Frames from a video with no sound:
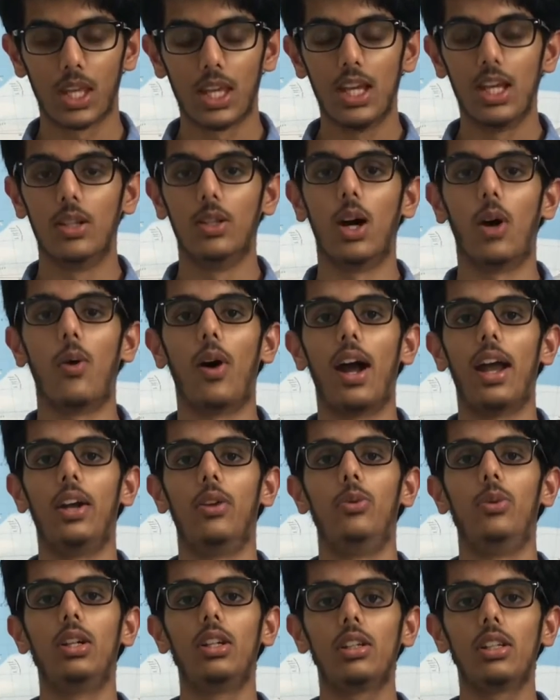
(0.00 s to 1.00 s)
Now, I
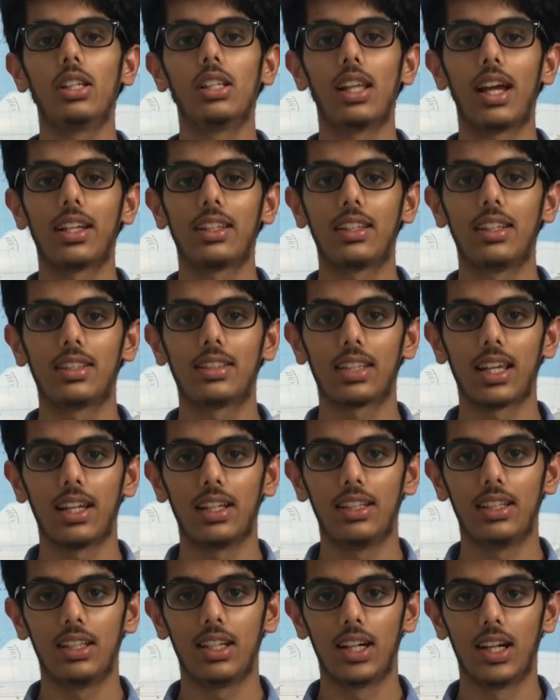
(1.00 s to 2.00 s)
really liked this
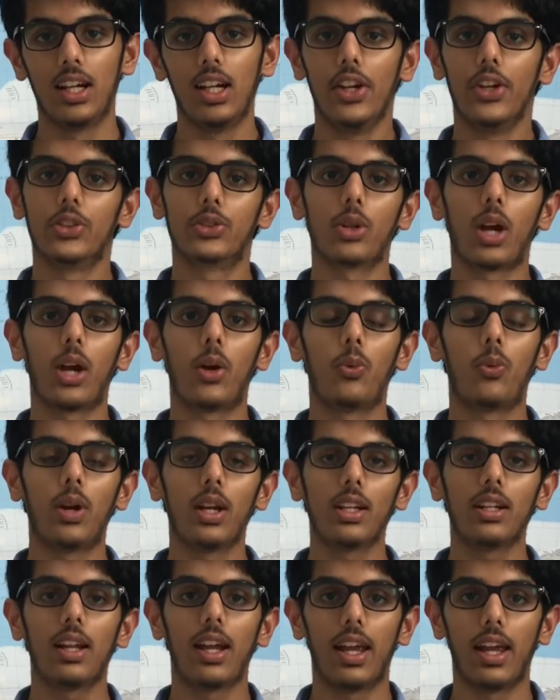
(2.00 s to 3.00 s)
idea, so I went
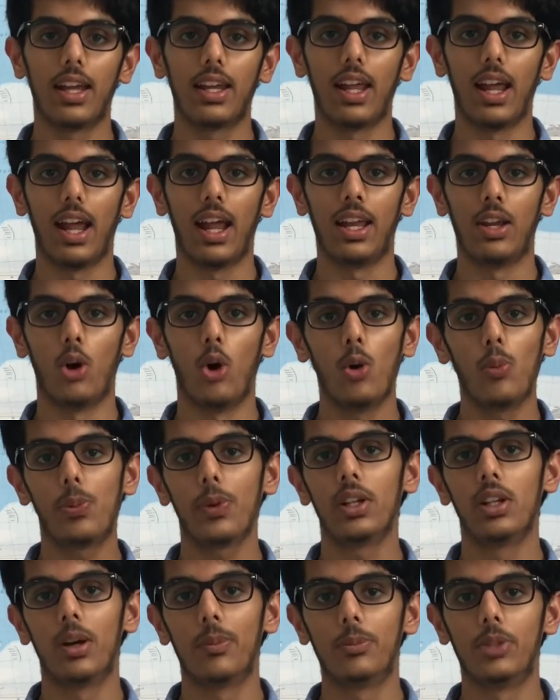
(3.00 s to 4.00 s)
ahead and
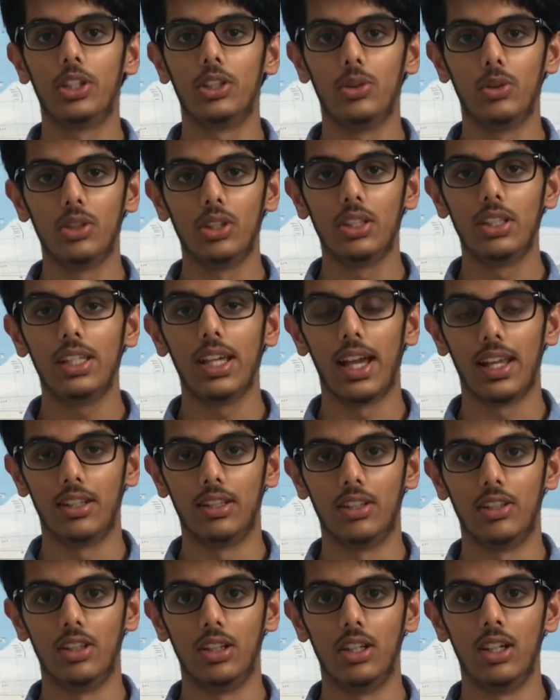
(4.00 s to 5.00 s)
opened up the Unity
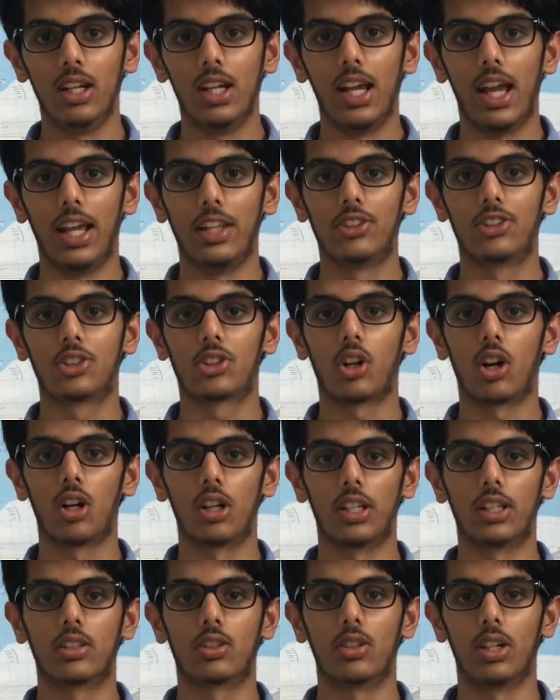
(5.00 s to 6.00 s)
editor and
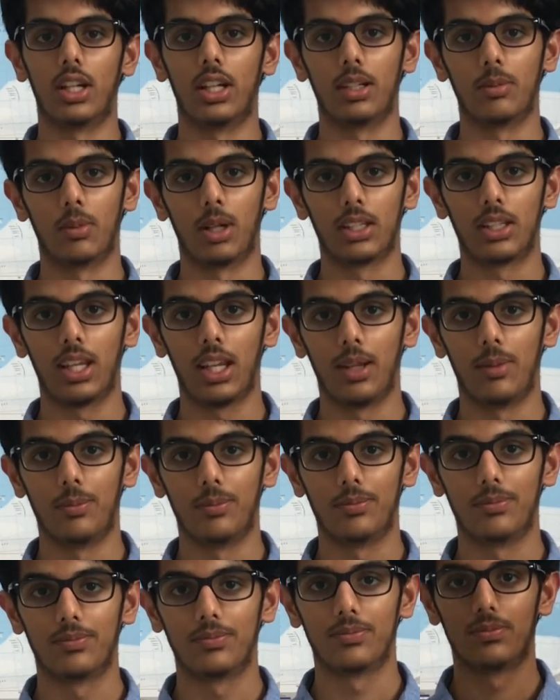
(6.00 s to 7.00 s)
started creating my game.
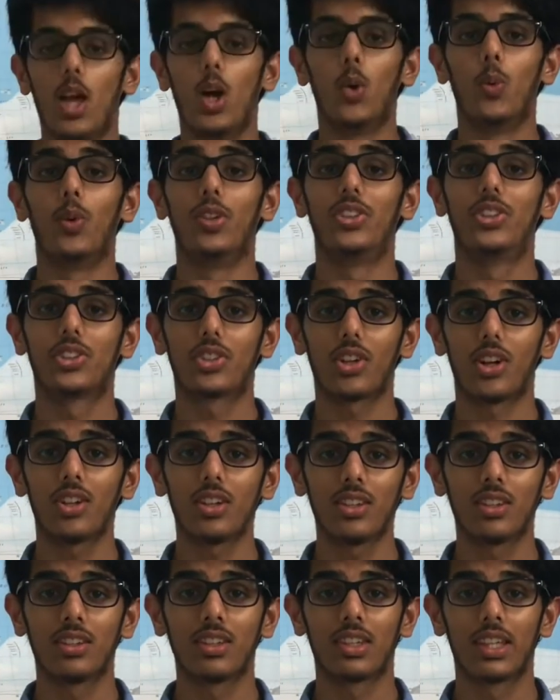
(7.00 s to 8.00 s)
When
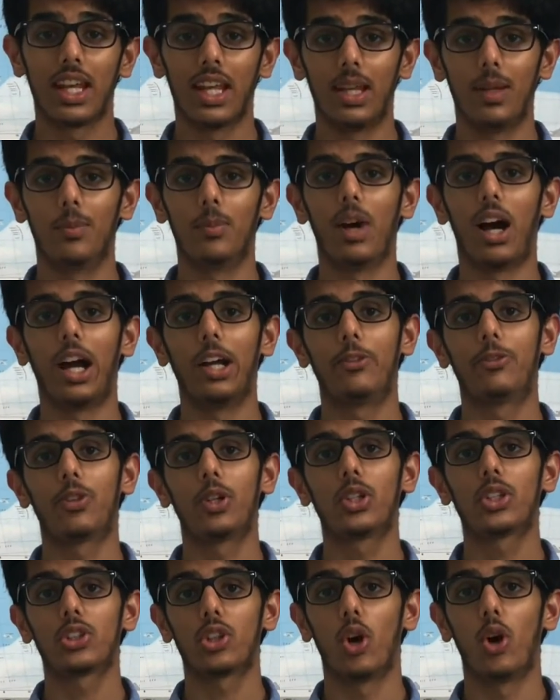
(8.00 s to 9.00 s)
starting the game, I
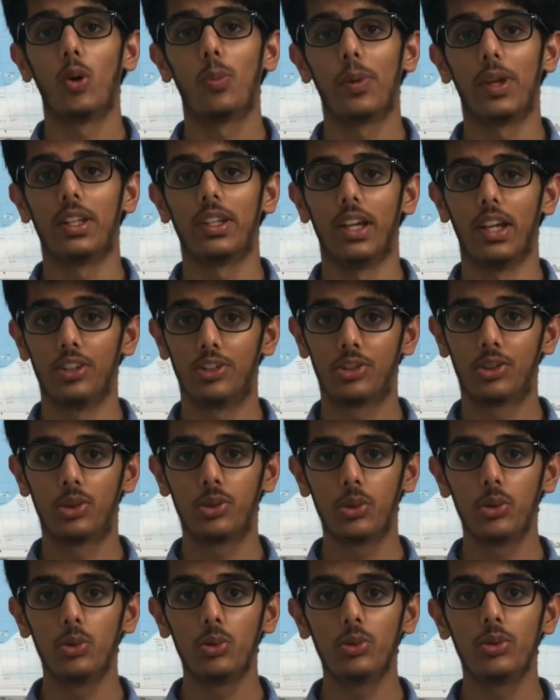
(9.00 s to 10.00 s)
first opened a
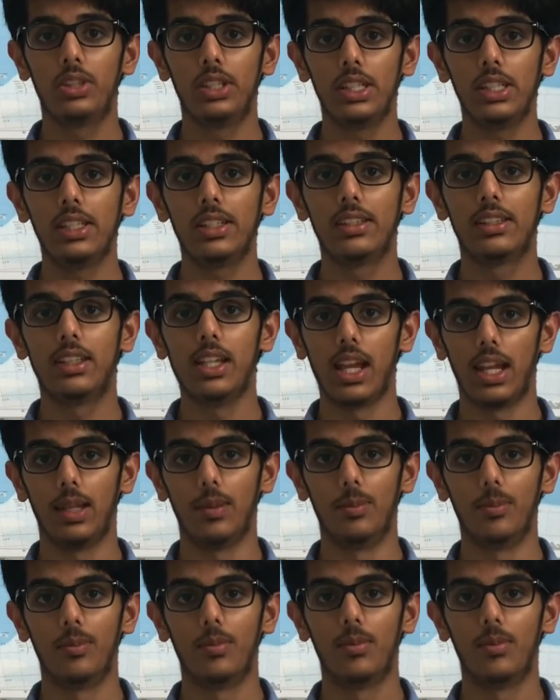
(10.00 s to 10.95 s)
2D game.